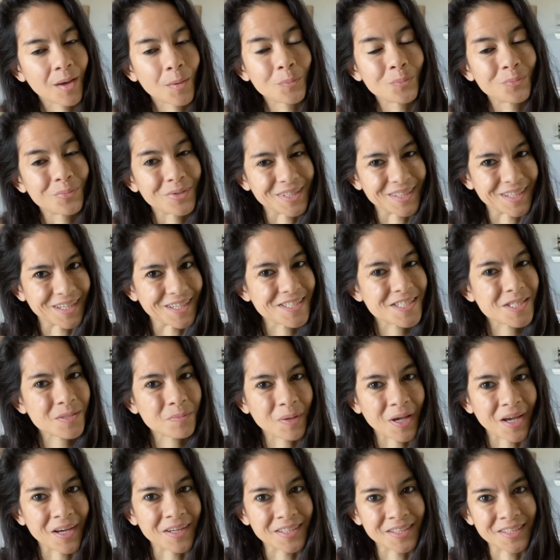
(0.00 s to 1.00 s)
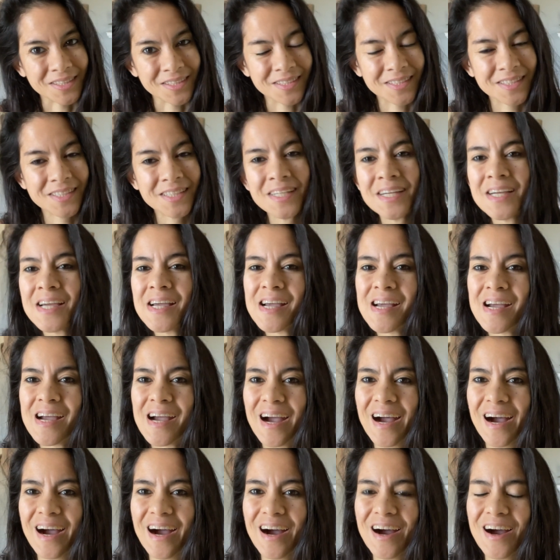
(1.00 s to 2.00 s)
be nice about it.
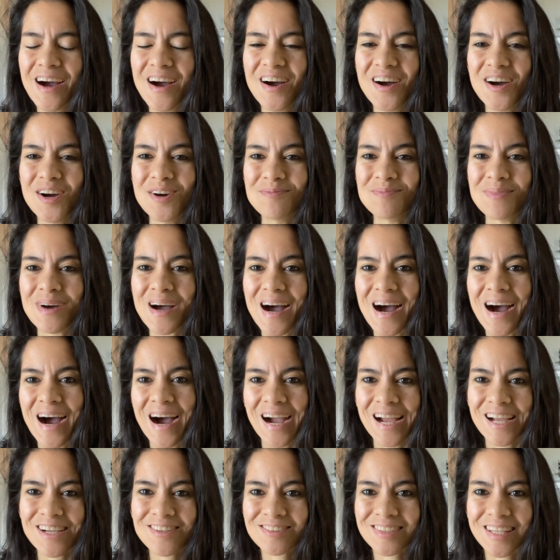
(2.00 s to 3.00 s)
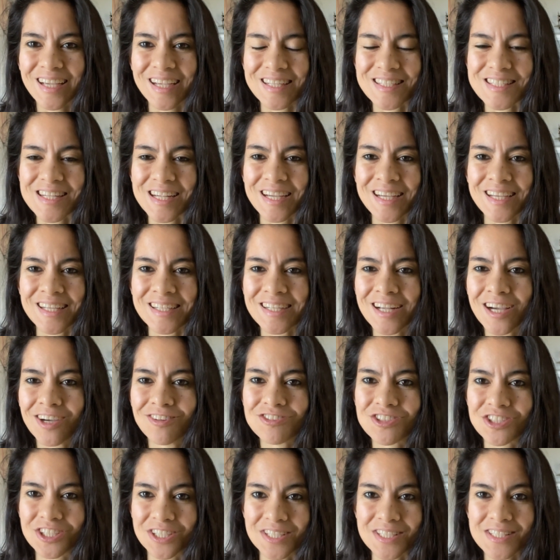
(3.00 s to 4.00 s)
I'm K10 of
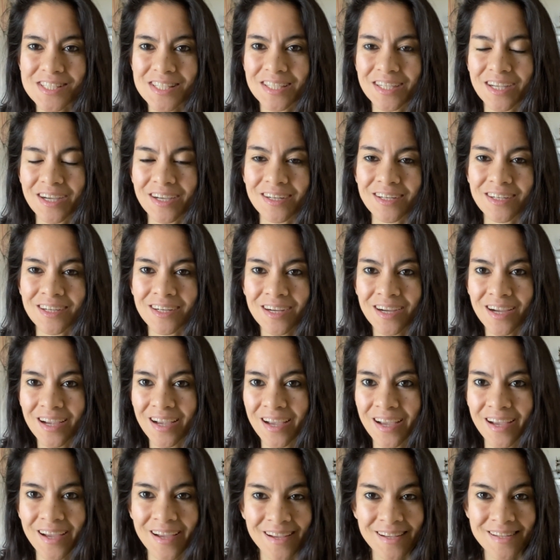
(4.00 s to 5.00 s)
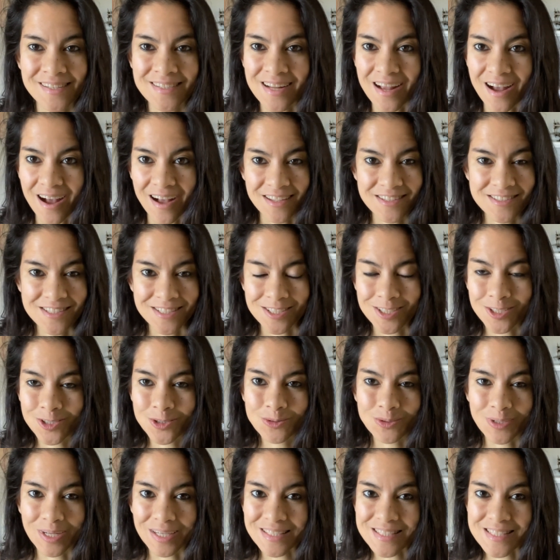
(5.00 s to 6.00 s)
Jinx&Gunner, and I'll see you
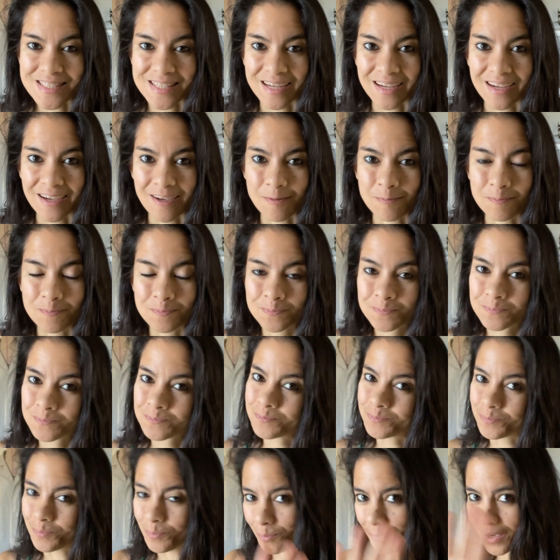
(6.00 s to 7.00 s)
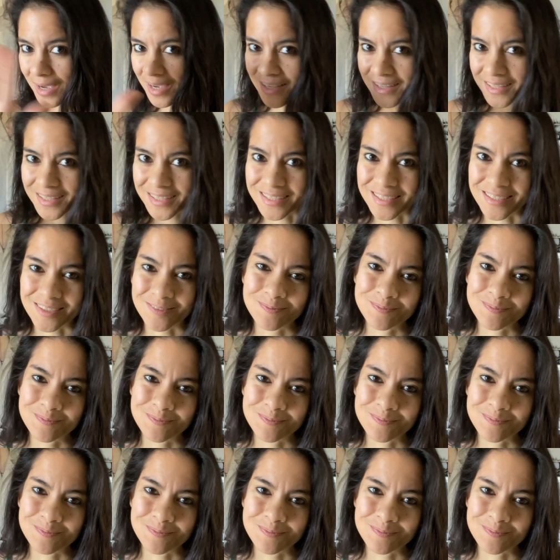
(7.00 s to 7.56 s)
next time. Bye.